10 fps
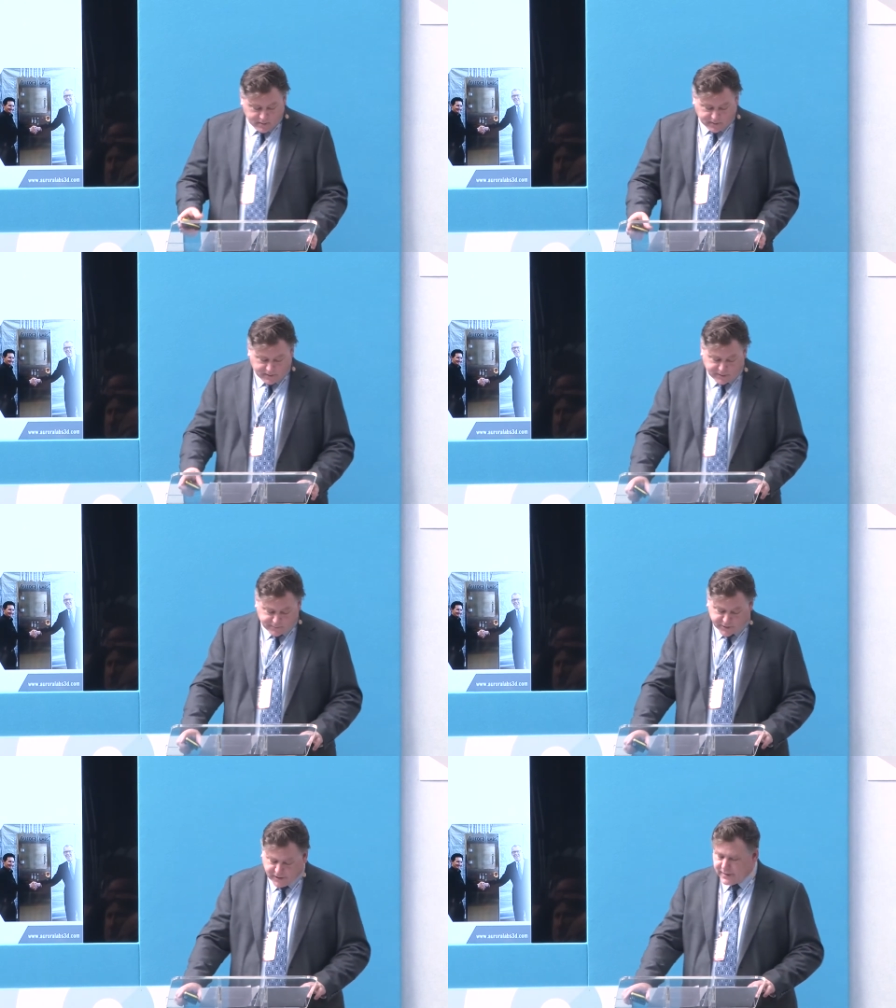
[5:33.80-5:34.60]
So these
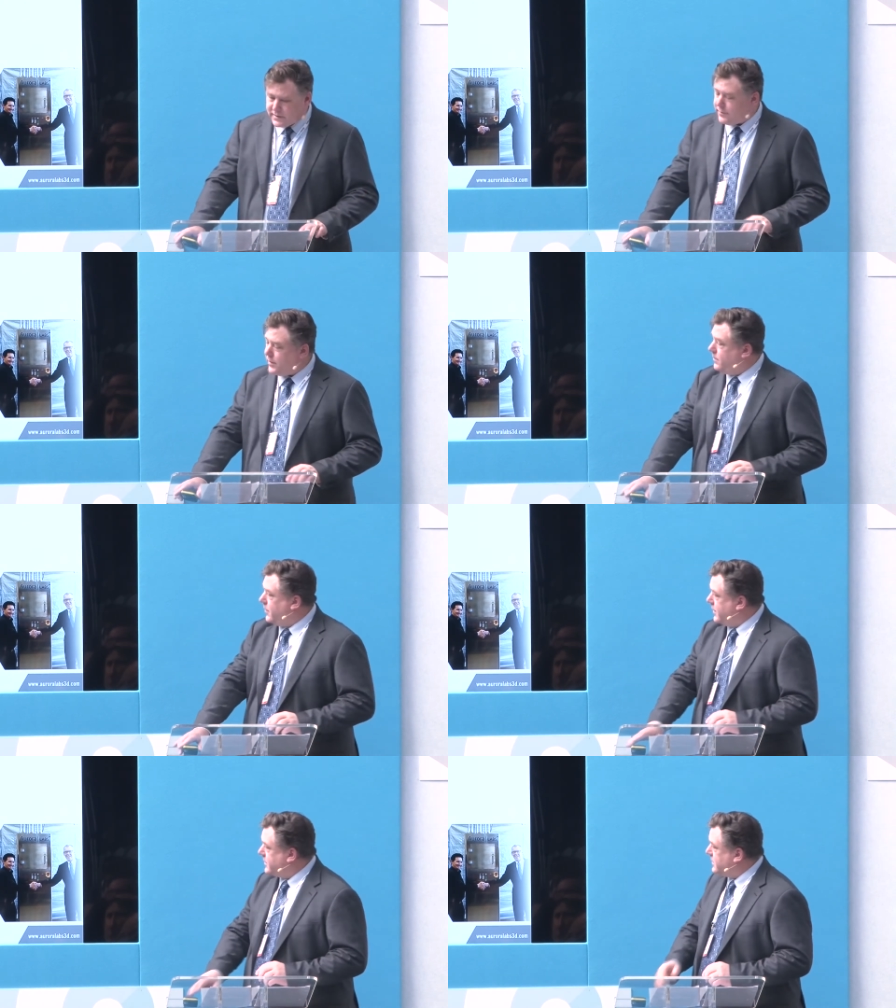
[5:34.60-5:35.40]
machines have been
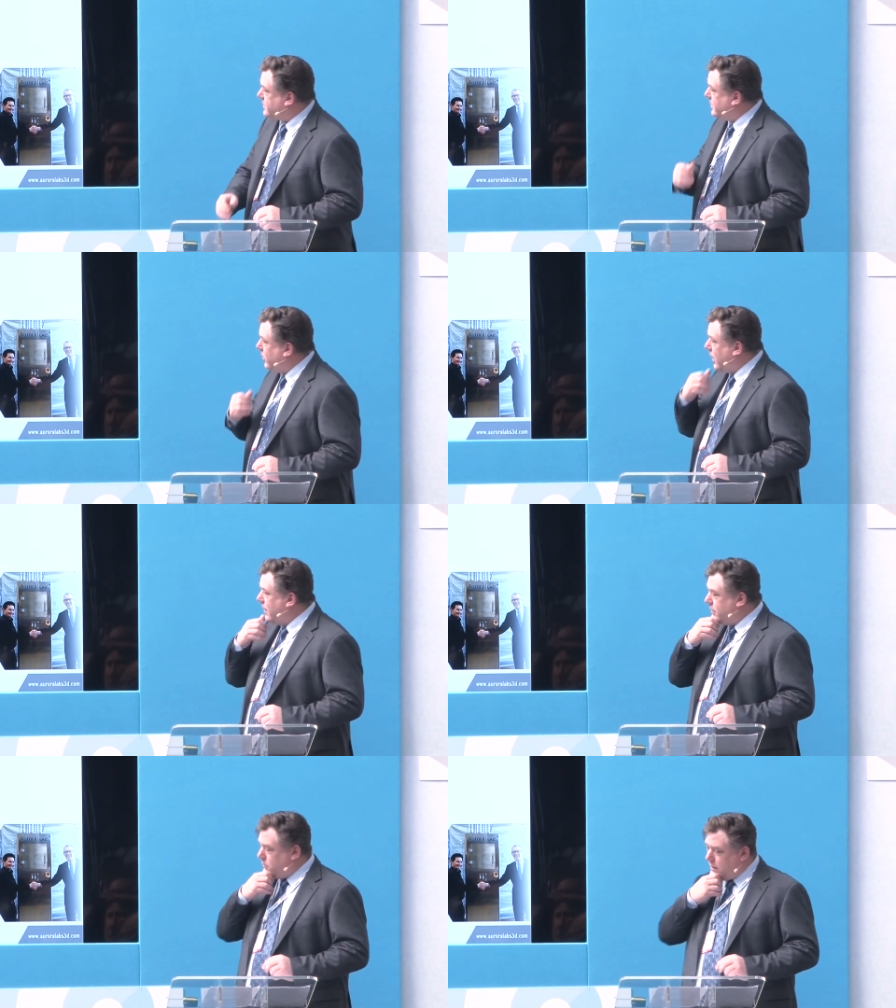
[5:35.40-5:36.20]
purchased from all
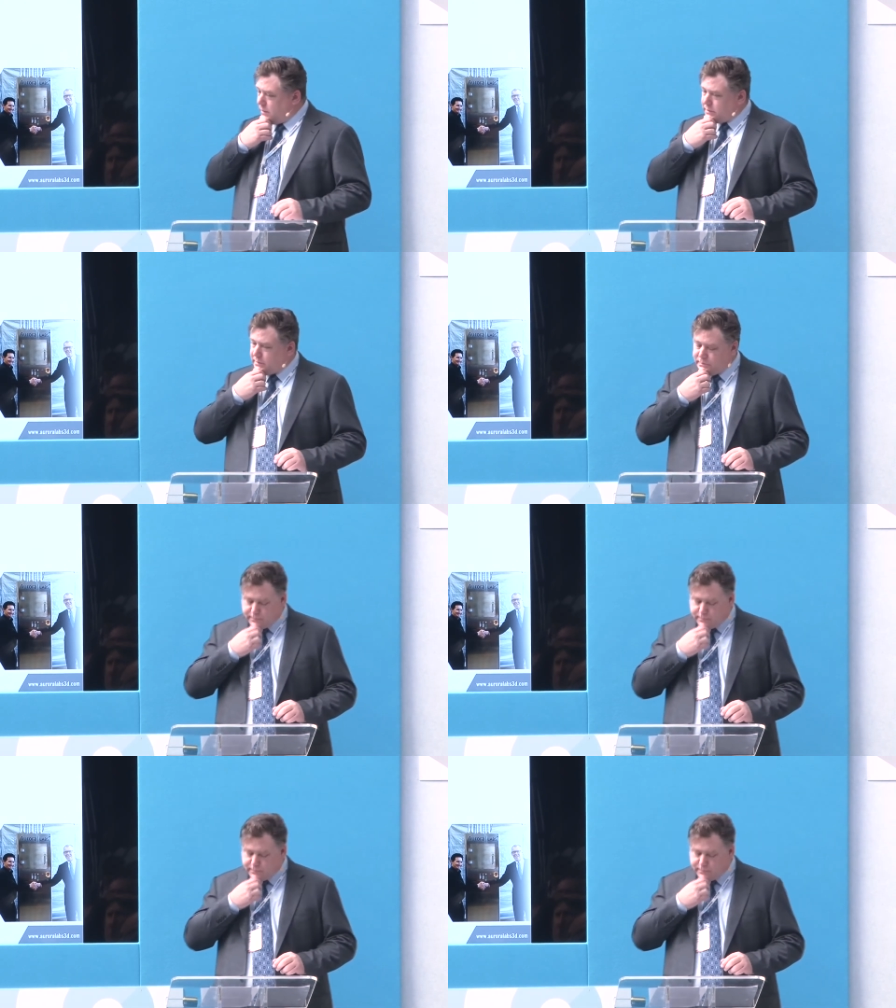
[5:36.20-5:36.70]
over the world.